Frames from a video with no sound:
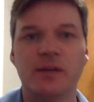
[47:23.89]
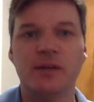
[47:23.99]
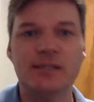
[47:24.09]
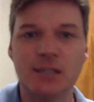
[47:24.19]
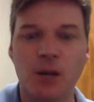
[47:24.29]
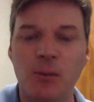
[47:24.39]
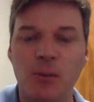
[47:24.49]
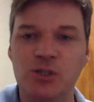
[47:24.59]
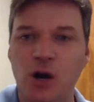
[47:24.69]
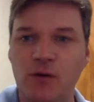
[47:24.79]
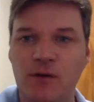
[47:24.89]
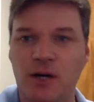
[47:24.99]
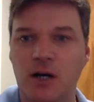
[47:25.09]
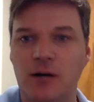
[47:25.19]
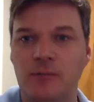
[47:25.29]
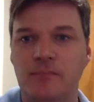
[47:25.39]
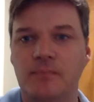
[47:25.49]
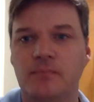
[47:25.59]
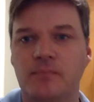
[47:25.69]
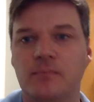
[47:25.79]
this is almost over.
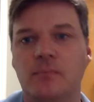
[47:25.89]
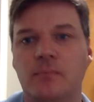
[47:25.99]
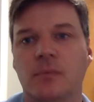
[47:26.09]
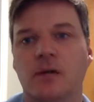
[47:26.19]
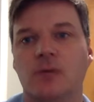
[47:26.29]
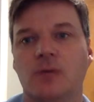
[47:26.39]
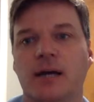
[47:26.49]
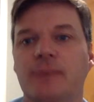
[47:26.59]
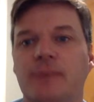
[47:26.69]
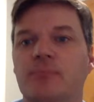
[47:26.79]
Okay.